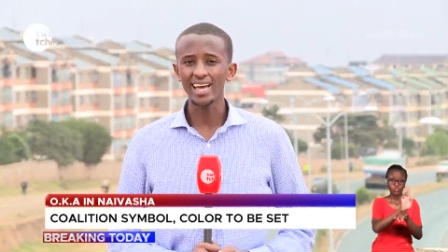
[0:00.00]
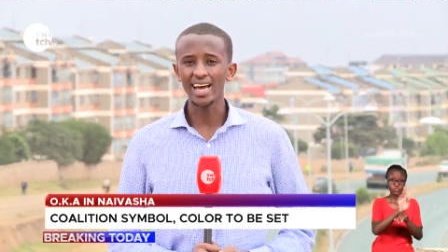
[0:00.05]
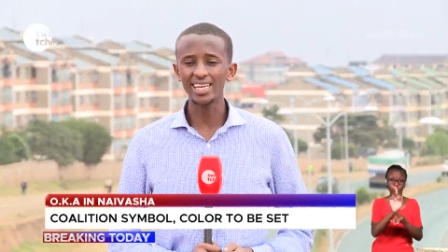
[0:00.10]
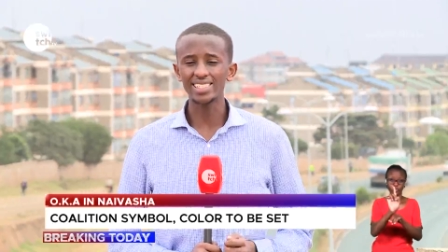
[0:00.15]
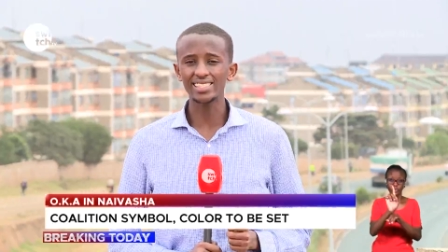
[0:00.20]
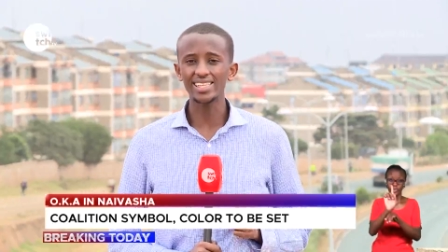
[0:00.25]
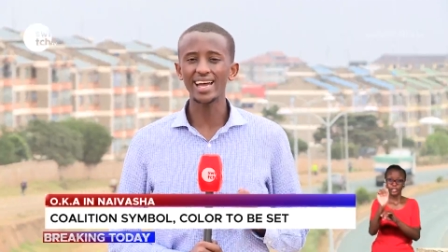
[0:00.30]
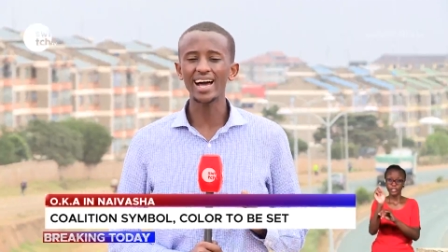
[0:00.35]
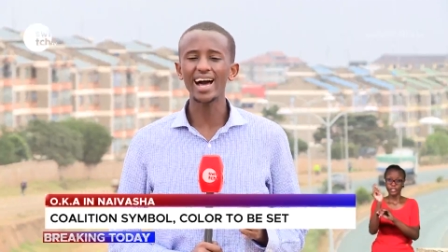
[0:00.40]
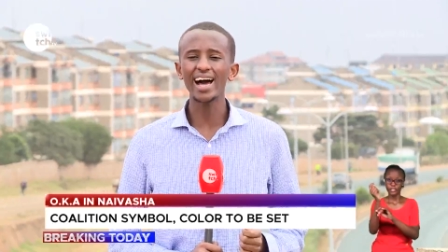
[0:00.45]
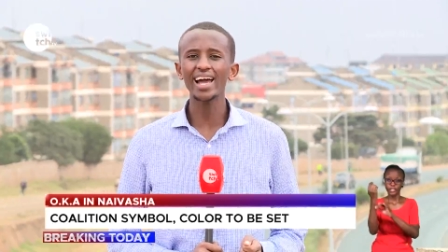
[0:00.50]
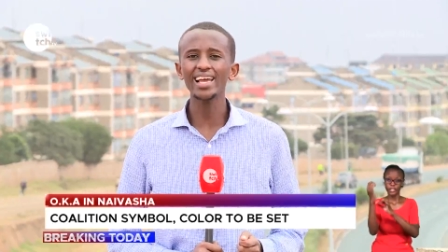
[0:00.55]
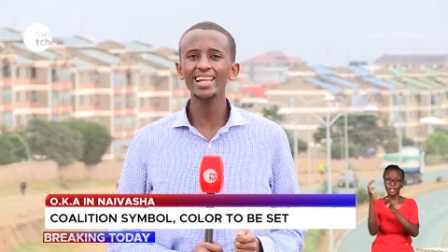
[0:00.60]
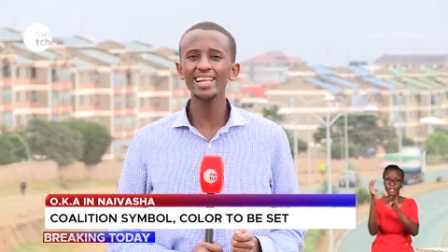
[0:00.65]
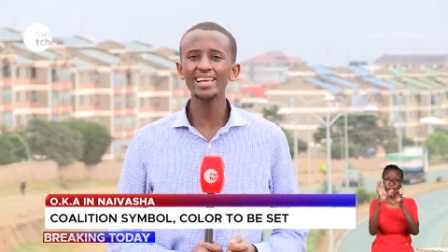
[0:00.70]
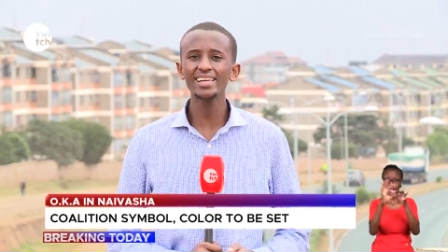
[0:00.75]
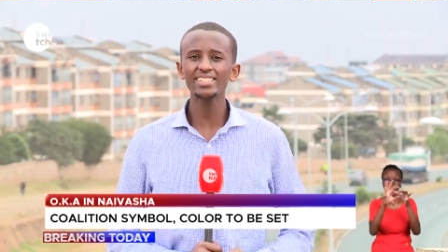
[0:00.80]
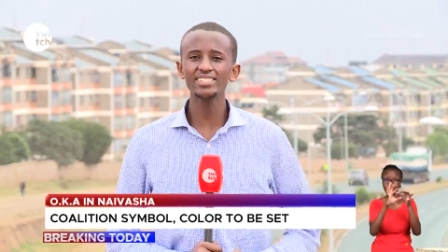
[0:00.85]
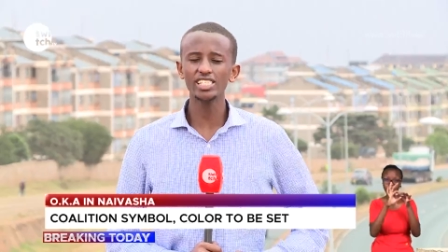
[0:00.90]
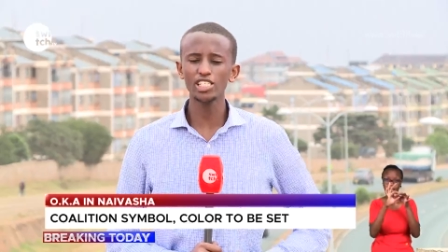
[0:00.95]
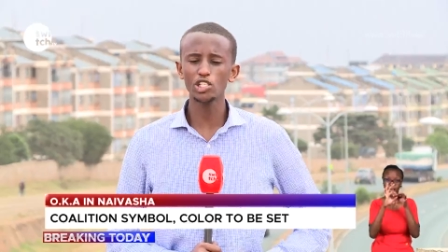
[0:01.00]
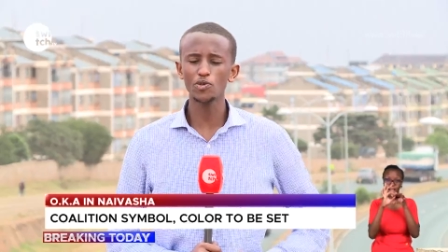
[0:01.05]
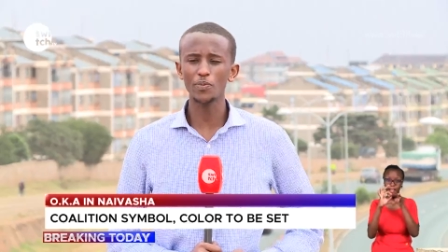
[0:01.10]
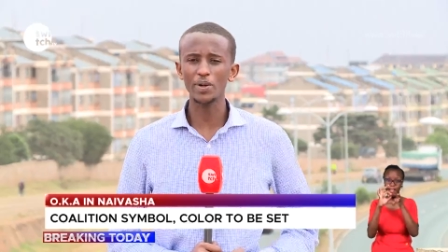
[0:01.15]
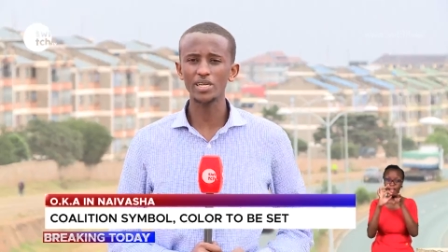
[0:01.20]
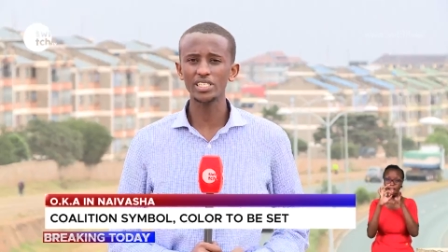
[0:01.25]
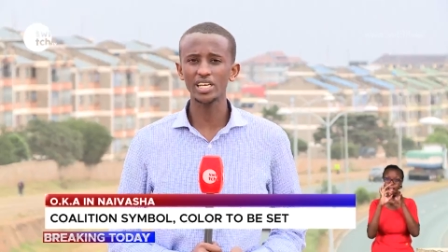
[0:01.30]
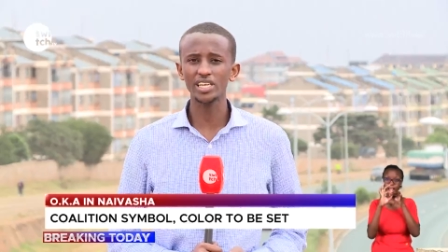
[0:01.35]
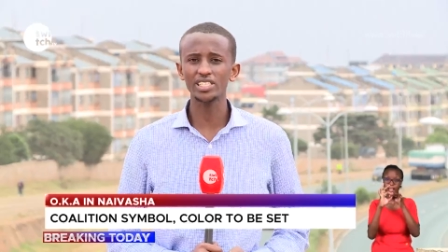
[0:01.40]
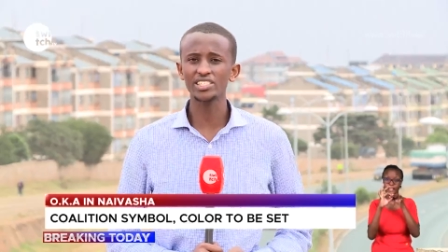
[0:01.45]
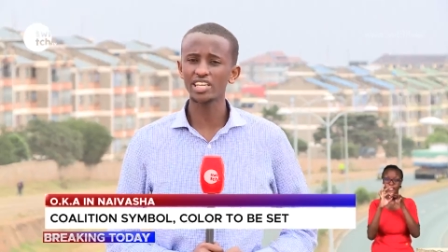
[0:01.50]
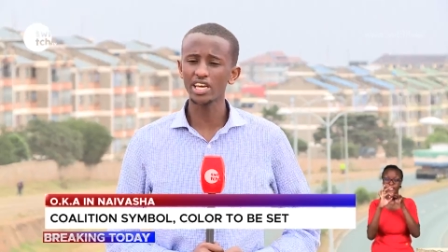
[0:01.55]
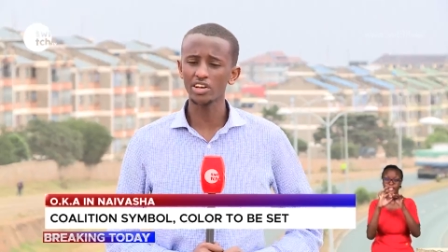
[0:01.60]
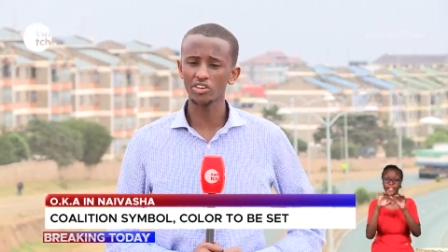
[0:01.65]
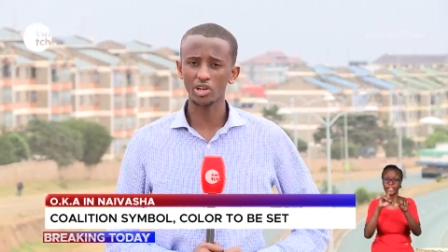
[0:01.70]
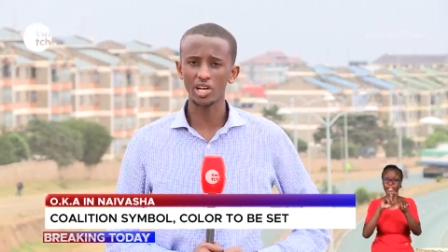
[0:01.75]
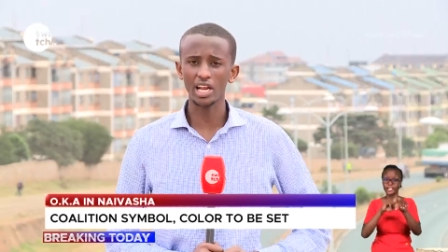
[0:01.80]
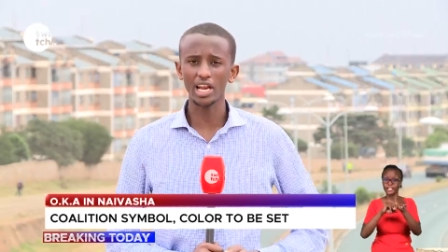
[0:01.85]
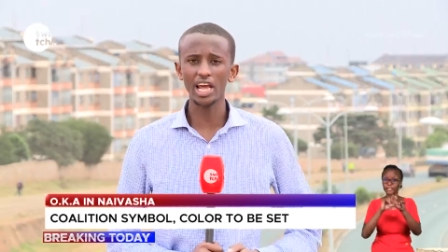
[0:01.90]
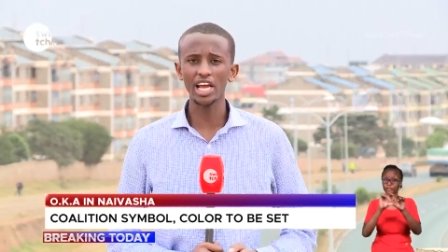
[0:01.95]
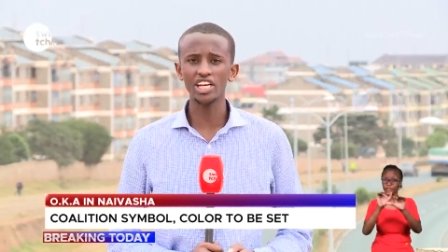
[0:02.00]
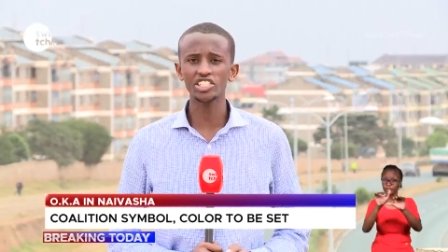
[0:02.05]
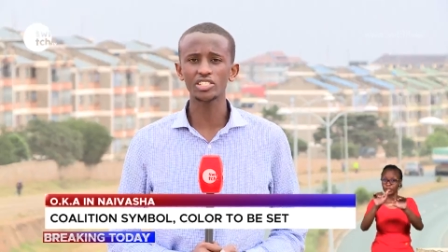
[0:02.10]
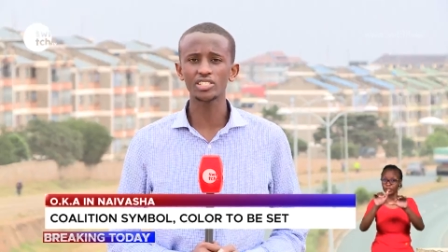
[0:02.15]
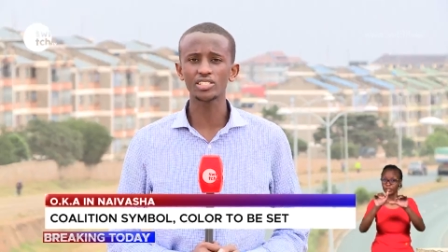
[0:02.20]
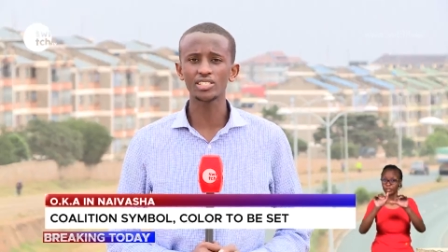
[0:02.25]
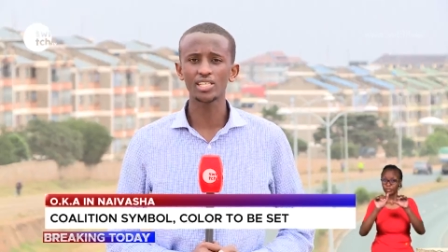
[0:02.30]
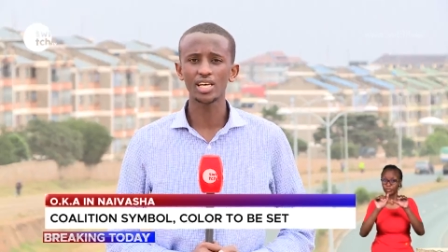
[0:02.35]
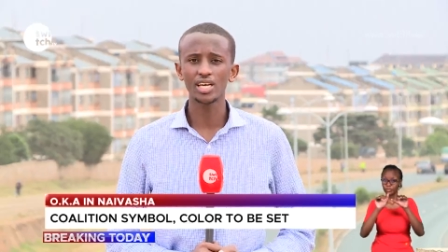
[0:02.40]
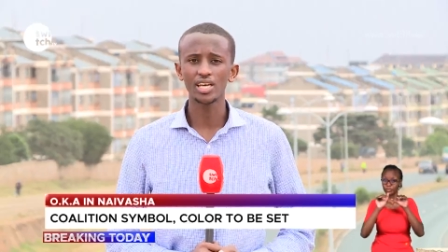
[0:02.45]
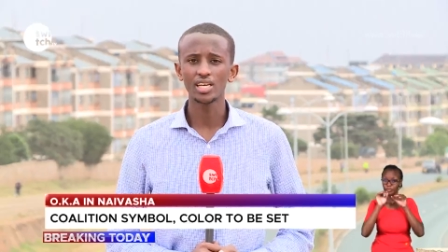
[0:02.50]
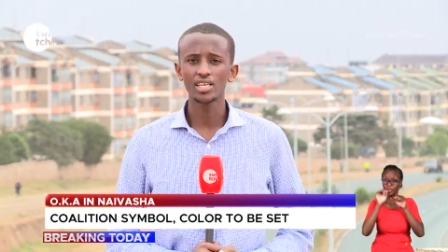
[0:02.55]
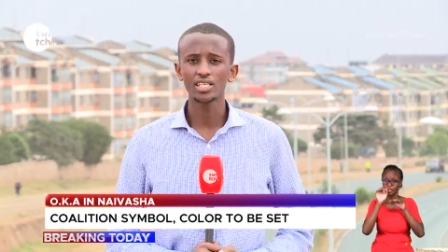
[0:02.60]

at the highly anticipated general elections.